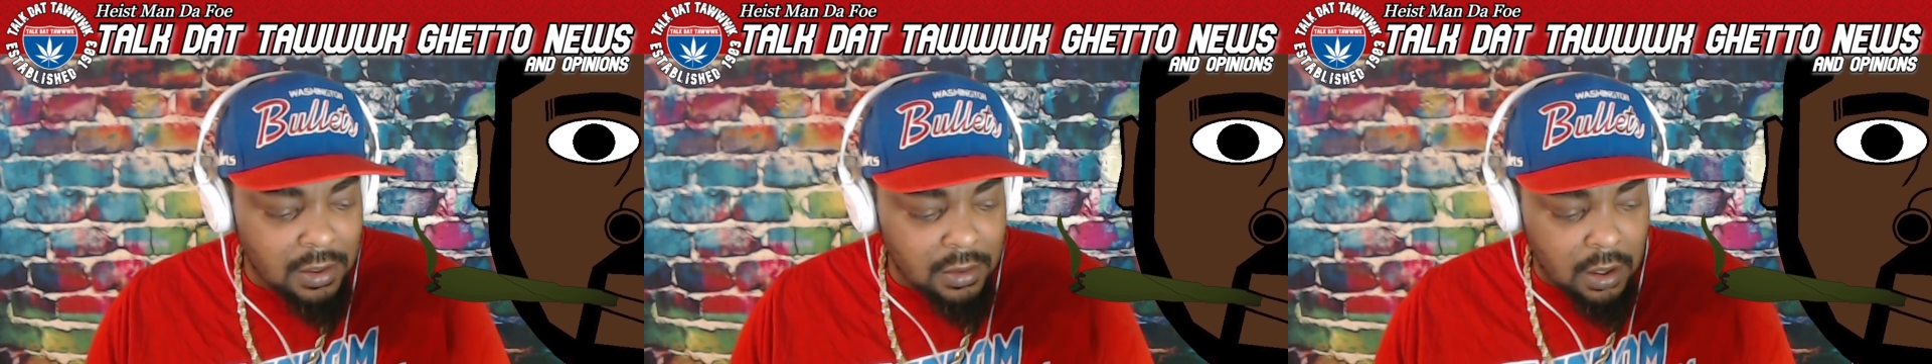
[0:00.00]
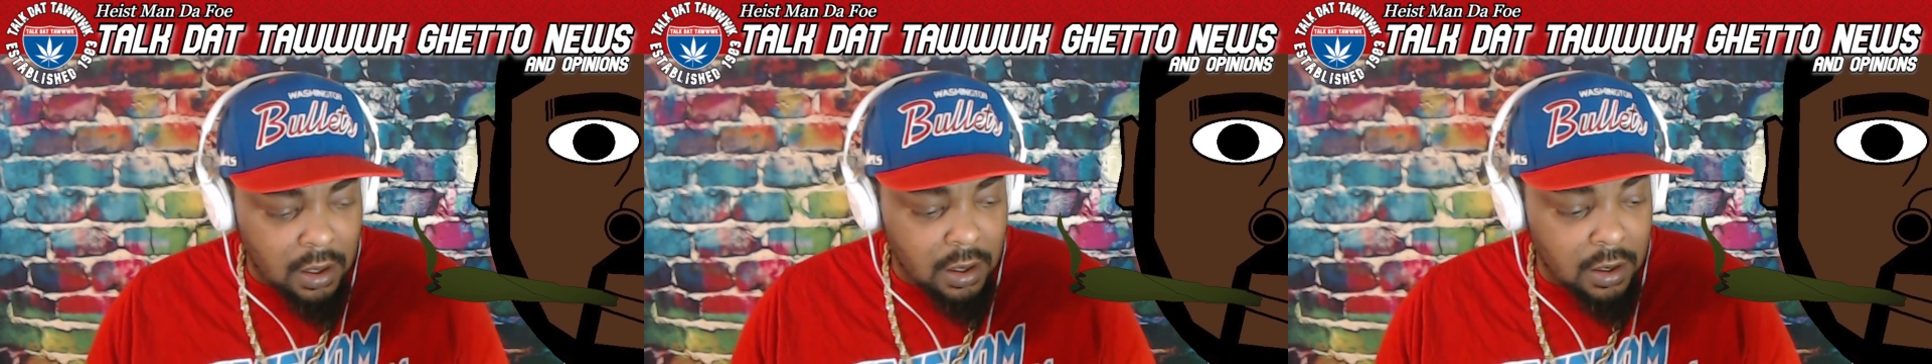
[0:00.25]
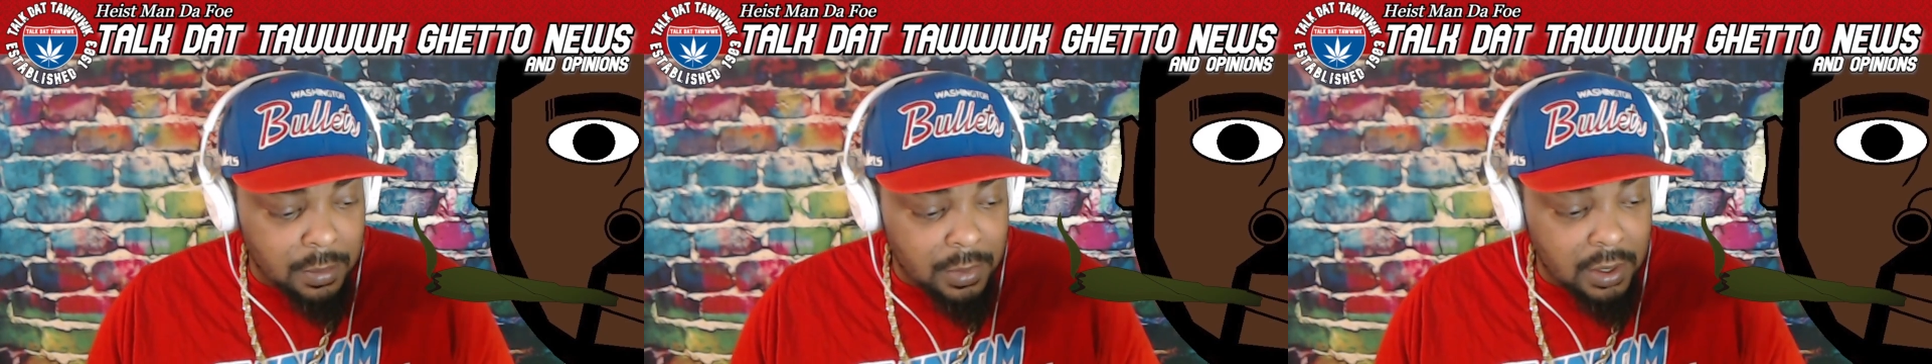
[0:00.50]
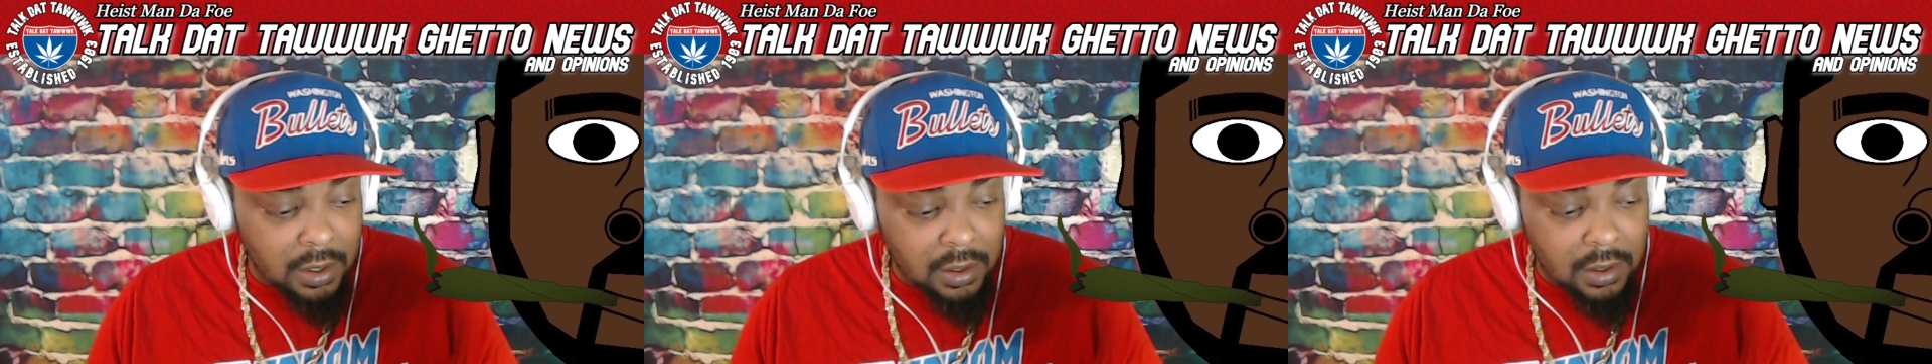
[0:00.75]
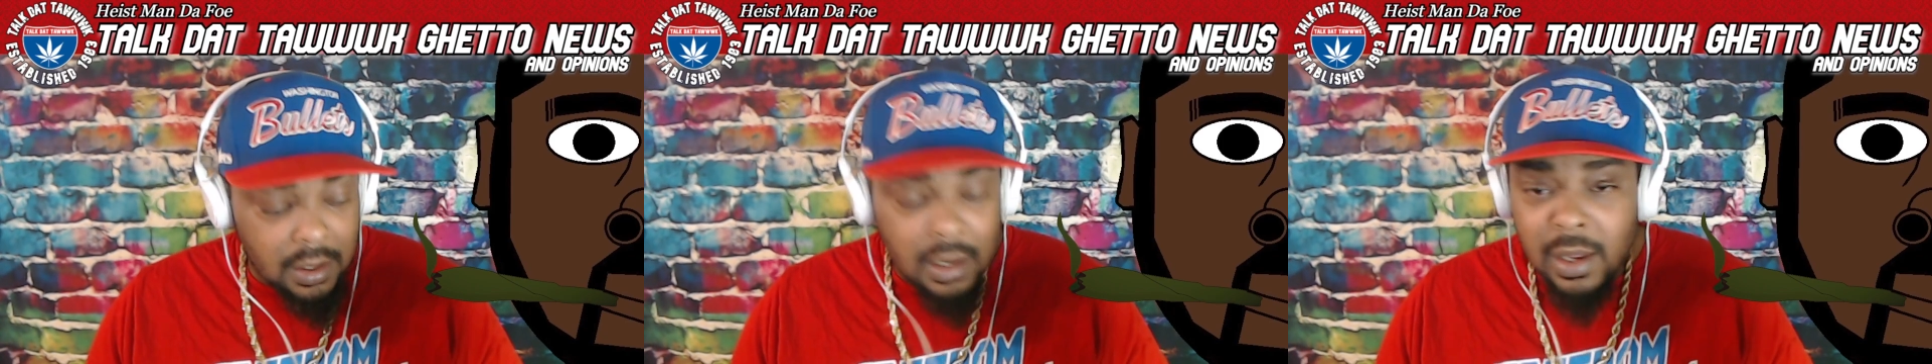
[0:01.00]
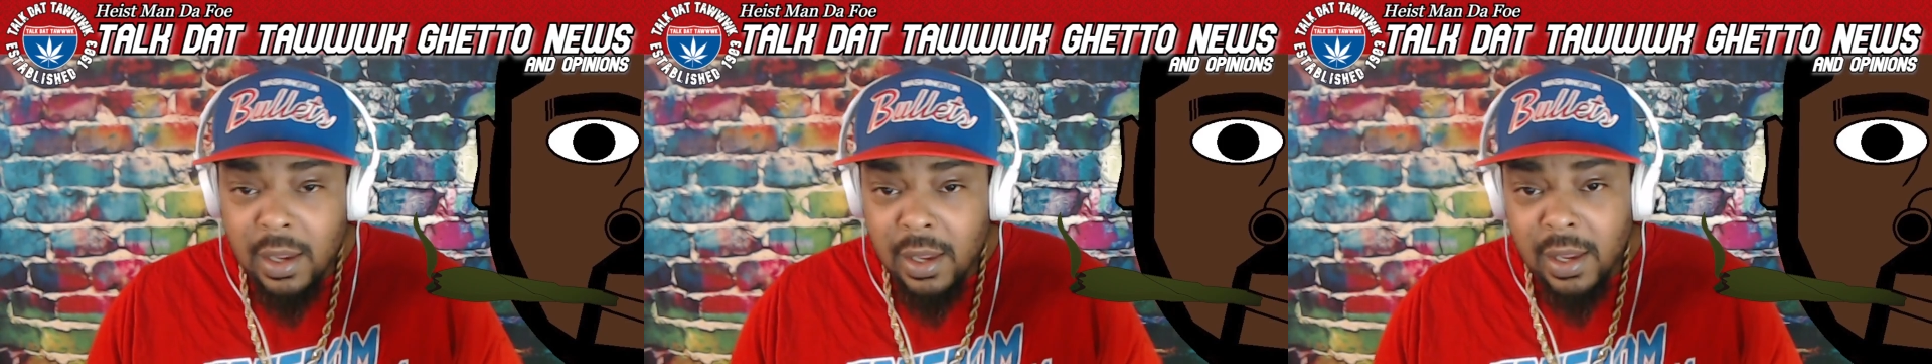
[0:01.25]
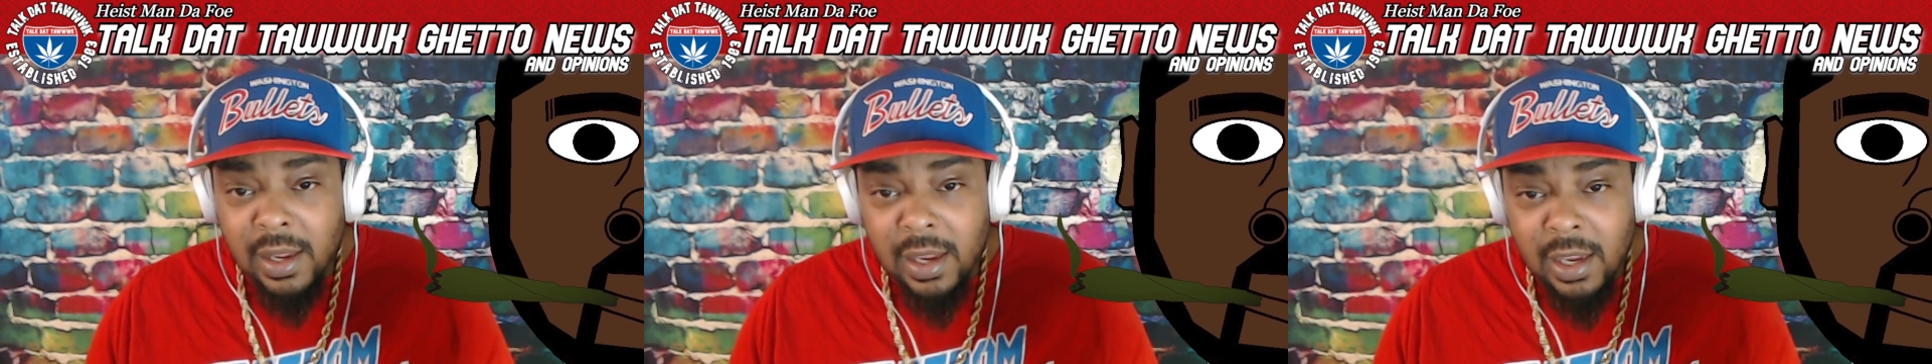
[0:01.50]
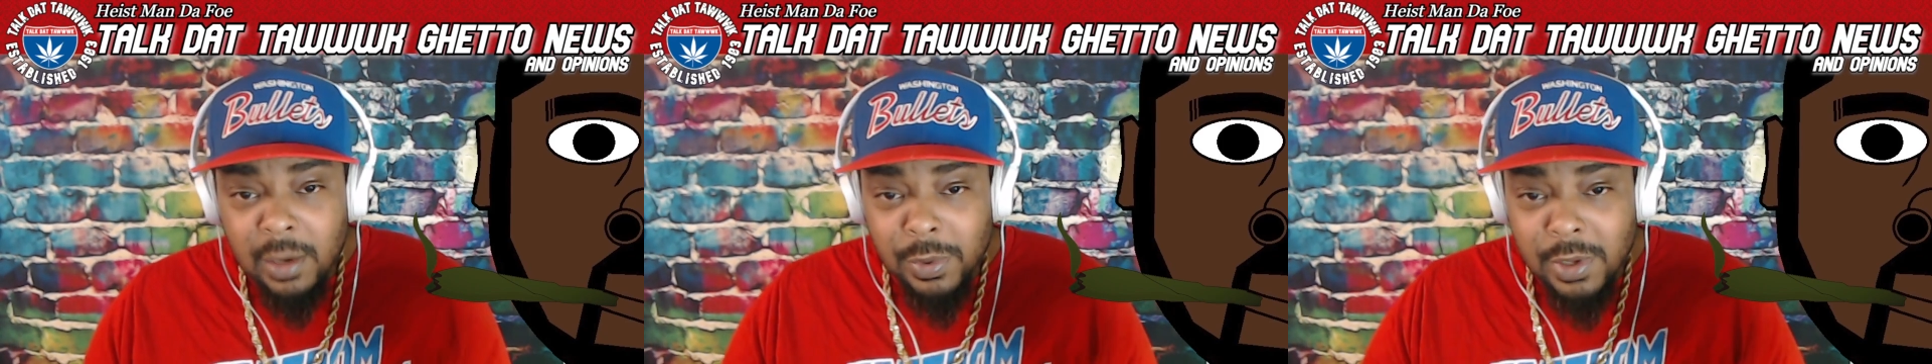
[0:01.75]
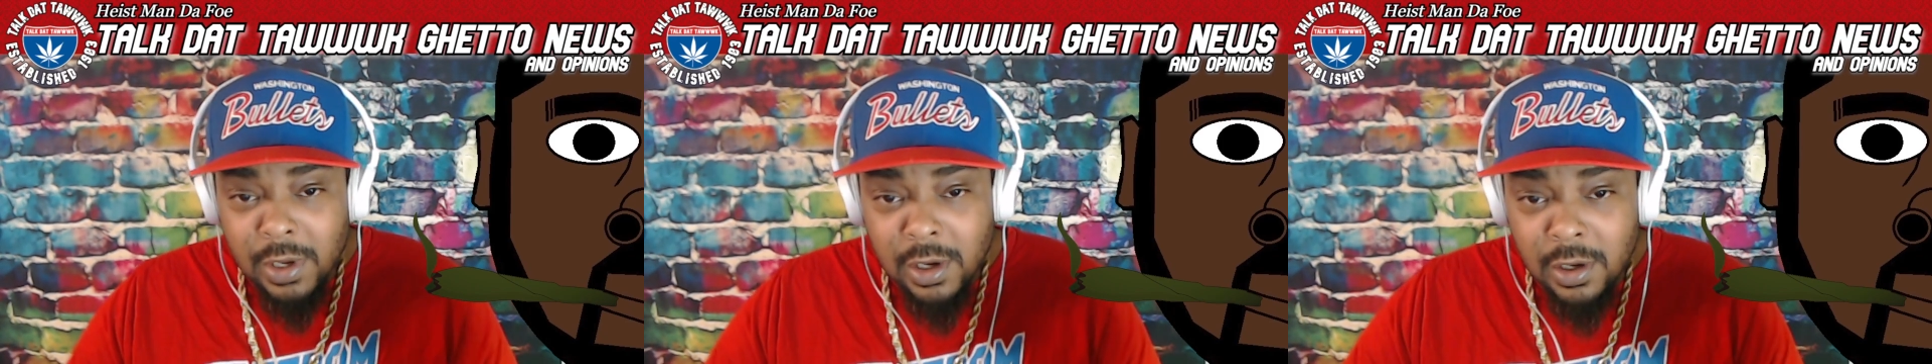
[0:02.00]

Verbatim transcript: oh man. And, he was young,